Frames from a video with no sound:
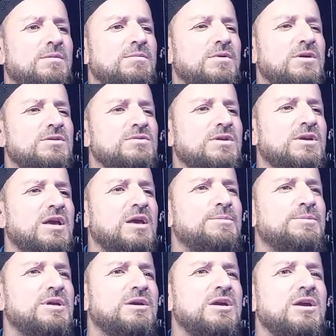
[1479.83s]
Because it will
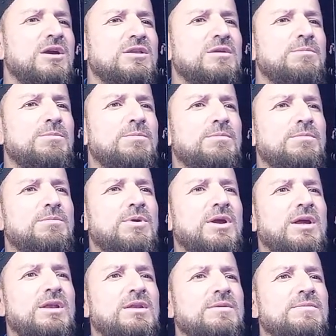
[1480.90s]
keep ticking in the
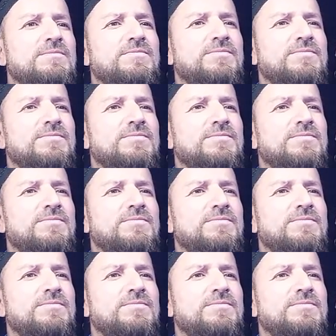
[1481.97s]
brain.